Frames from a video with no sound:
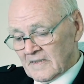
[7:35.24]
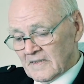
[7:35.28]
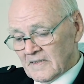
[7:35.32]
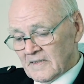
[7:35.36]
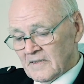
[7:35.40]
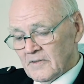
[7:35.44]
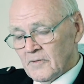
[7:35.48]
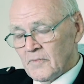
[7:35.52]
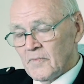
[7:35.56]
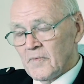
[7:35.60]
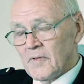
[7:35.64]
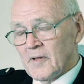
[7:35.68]

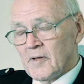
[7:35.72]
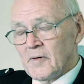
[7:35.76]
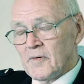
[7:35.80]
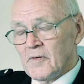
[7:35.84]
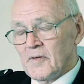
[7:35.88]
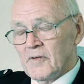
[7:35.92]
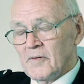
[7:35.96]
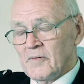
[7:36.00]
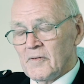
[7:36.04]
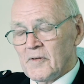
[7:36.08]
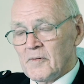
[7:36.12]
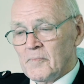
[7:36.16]

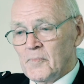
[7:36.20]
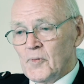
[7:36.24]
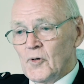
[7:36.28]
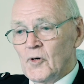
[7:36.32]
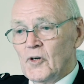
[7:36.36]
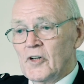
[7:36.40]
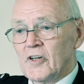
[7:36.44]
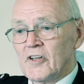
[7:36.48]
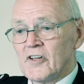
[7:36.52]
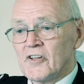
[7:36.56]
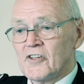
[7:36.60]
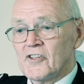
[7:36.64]
the
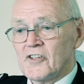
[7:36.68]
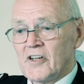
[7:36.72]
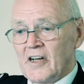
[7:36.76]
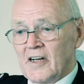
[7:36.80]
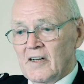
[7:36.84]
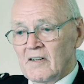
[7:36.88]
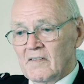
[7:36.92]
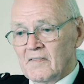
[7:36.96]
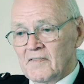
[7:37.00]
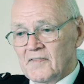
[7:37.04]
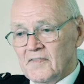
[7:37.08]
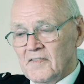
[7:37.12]
book
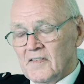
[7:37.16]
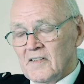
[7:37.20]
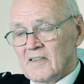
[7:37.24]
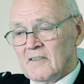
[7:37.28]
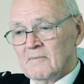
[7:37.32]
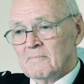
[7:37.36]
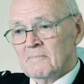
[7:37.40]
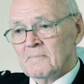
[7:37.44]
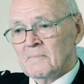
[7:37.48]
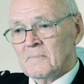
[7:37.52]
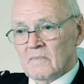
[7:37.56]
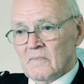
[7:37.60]
itself,
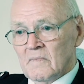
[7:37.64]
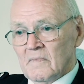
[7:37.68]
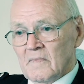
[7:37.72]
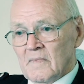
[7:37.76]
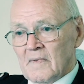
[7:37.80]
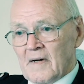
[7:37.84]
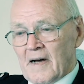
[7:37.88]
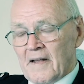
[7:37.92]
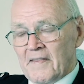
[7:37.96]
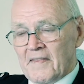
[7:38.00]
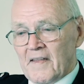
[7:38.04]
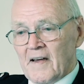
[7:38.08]

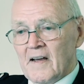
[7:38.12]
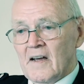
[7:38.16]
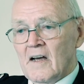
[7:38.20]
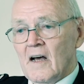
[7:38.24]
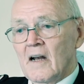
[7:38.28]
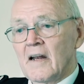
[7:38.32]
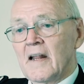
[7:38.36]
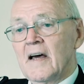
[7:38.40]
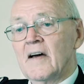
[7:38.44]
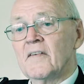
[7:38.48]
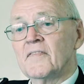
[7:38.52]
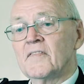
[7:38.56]
I think I
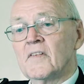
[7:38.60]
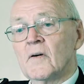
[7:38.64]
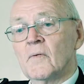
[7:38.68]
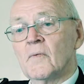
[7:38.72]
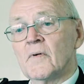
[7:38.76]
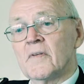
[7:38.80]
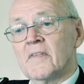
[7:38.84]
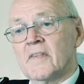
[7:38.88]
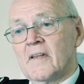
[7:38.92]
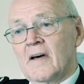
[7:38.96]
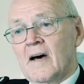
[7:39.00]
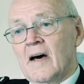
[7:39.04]
left it
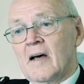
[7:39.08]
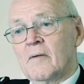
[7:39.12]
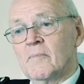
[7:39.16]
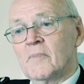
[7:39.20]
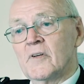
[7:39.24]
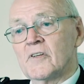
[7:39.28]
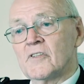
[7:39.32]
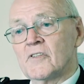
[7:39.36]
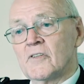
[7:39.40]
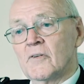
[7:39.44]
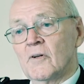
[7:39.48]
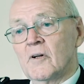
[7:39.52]
with the
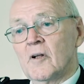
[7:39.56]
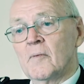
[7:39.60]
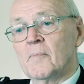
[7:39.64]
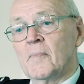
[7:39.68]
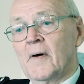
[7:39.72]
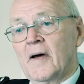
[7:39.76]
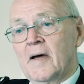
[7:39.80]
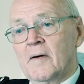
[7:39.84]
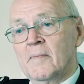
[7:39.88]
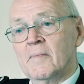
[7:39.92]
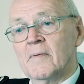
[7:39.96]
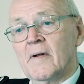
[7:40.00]
Army School of
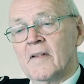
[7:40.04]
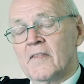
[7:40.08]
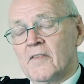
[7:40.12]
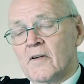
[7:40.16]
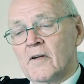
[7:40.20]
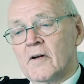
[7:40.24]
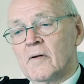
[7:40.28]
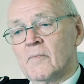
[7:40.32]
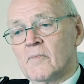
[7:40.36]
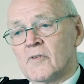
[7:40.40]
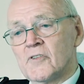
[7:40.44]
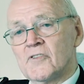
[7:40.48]
Piping. I
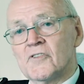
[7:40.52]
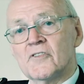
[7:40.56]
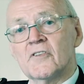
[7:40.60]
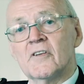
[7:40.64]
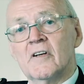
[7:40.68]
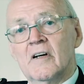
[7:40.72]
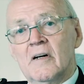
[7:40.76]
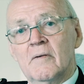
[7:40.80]
thought it was